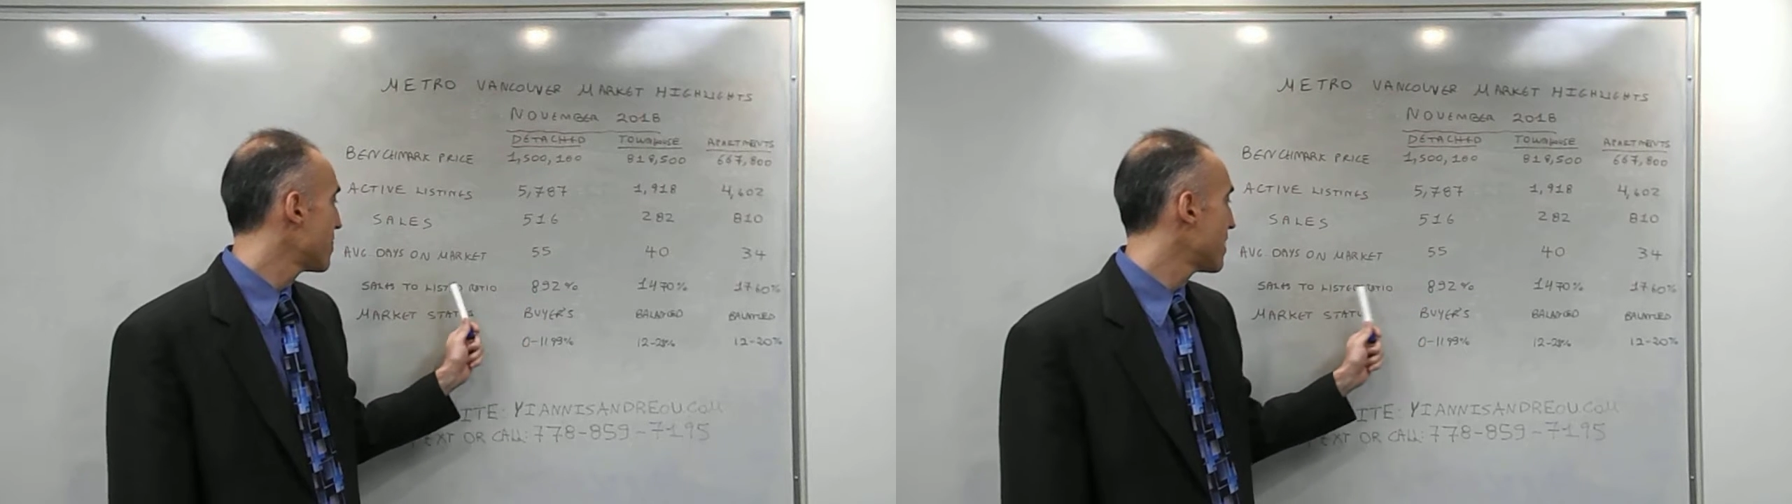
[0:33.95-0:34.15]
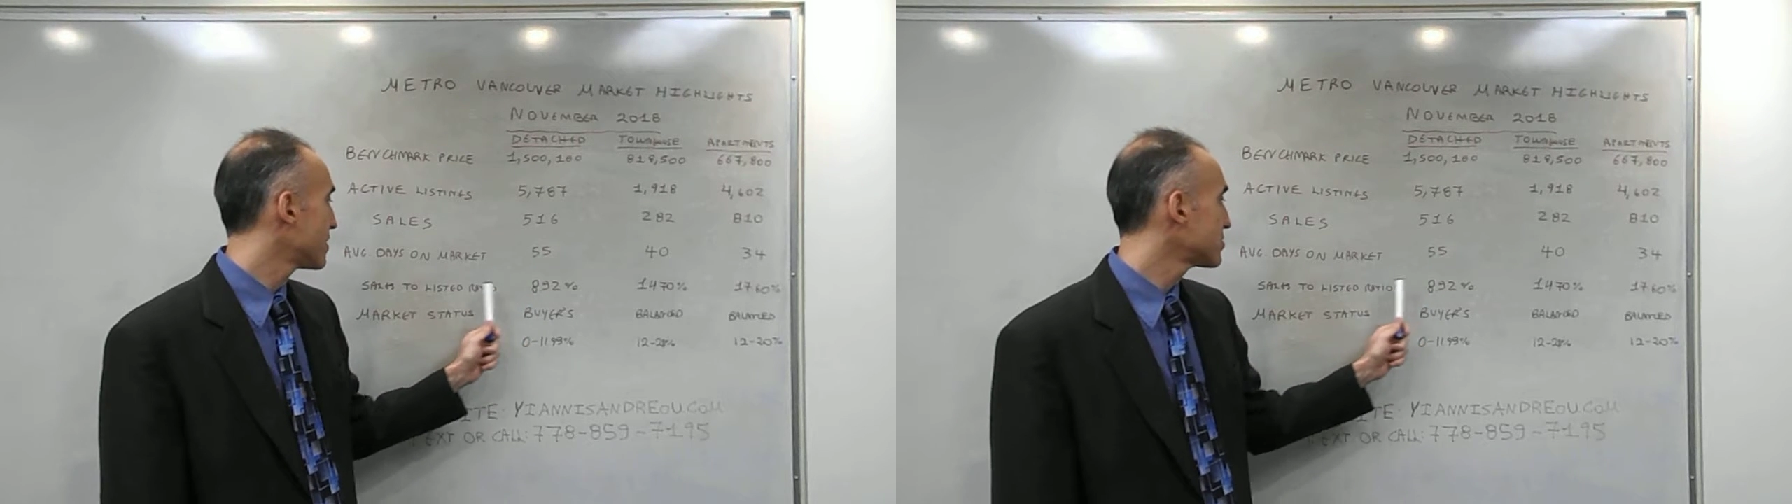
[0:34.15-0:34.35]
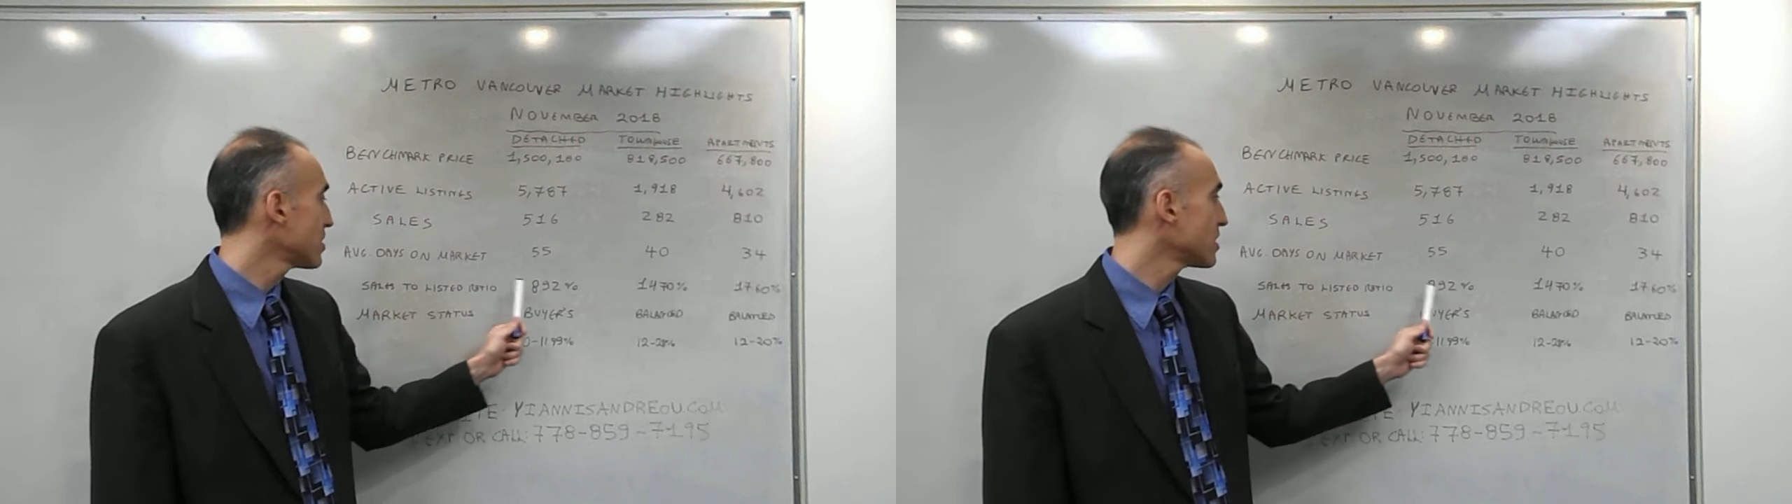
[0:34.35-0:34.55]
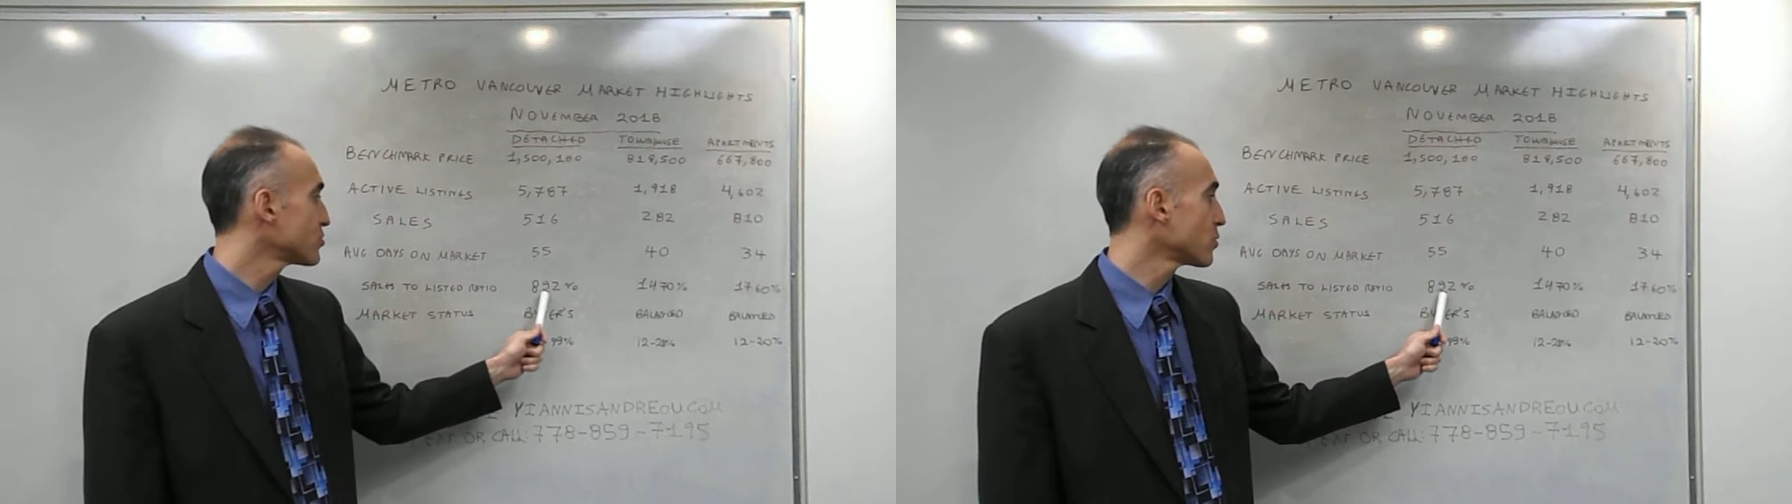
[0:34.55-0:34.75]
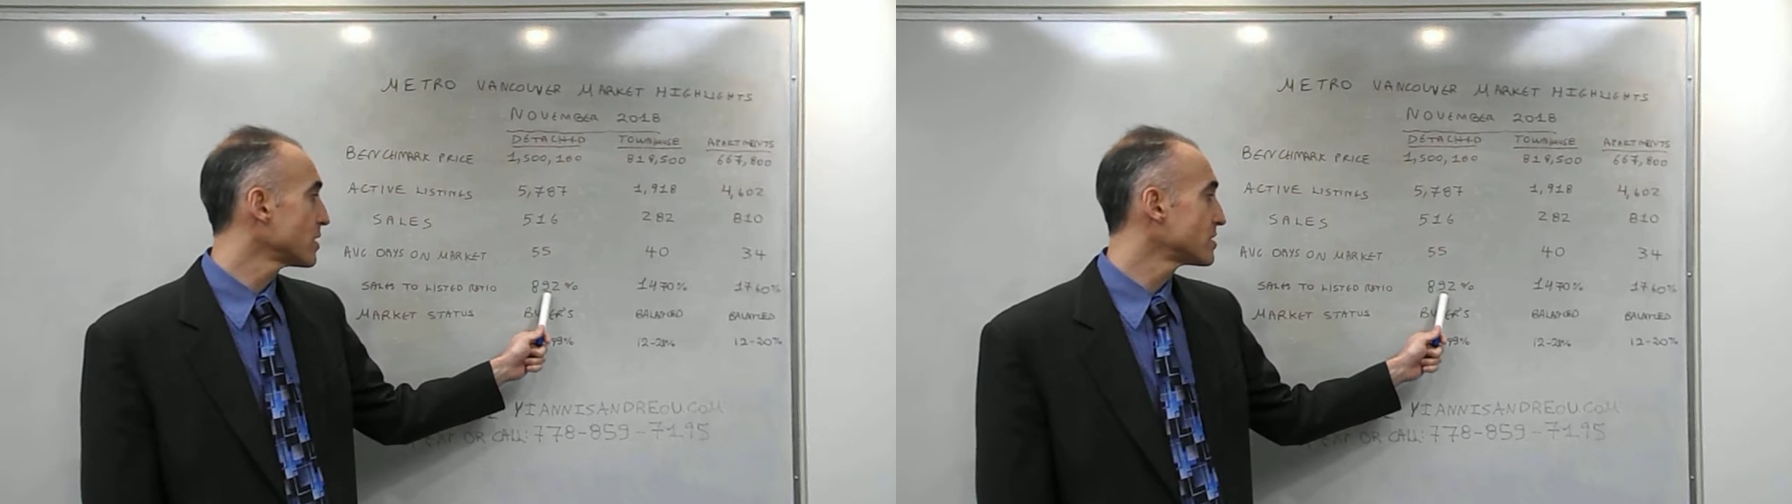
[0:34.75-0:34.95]
The
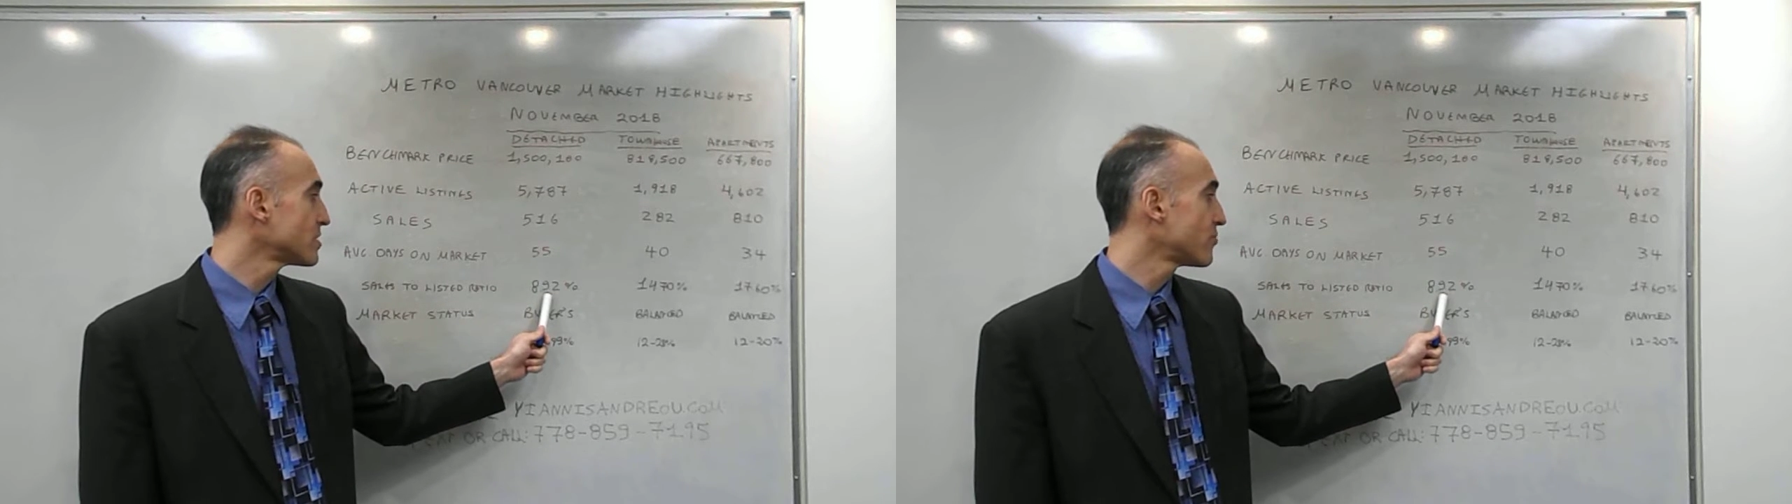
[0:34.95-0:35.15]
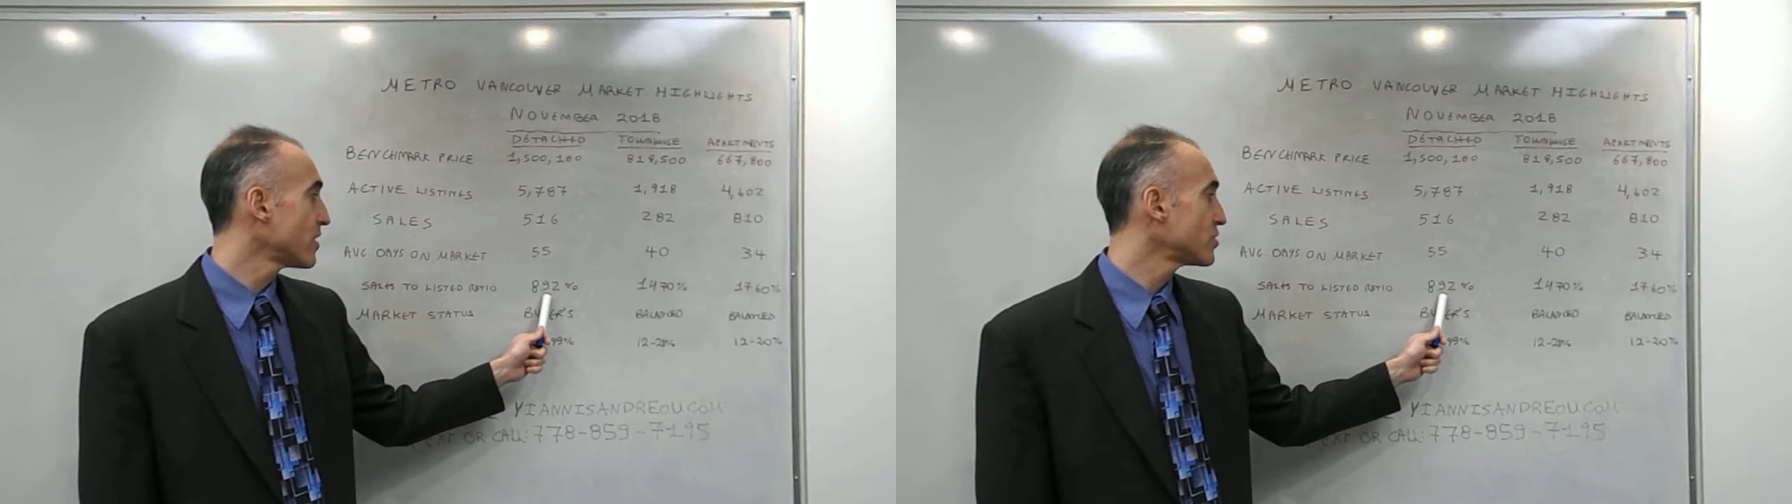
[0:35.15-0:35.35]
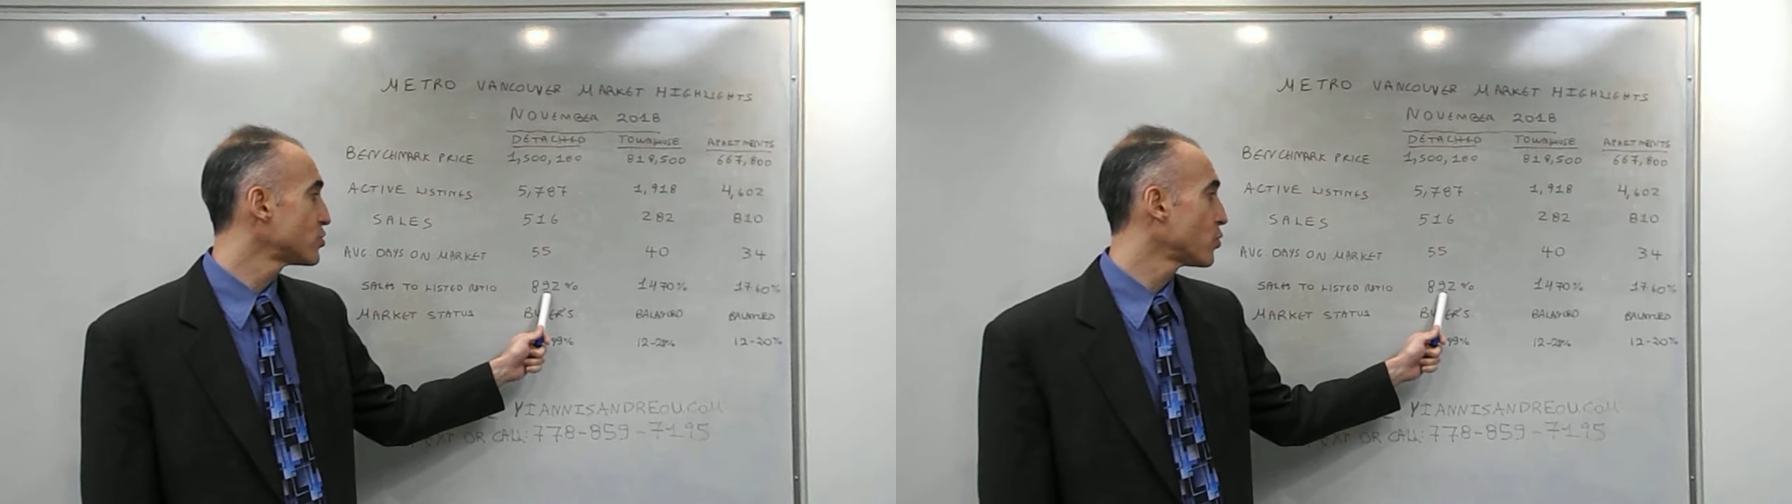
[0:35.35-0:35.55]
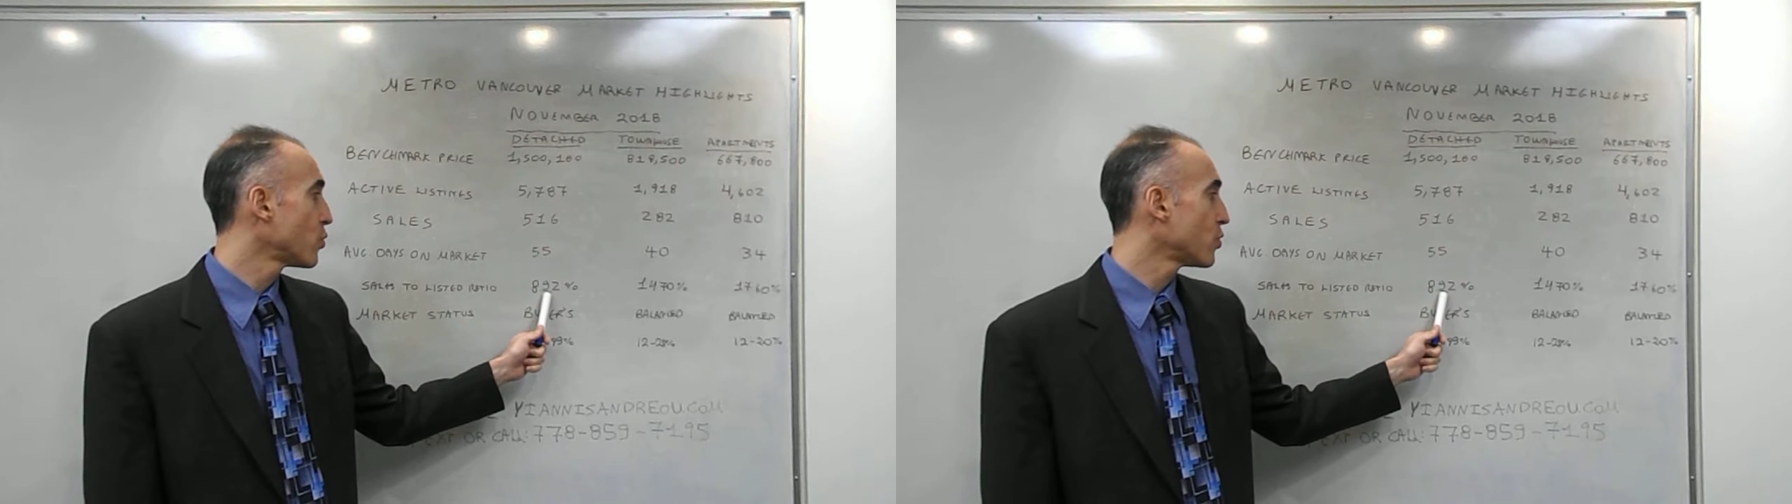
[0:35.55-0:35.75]
sales to listed ratio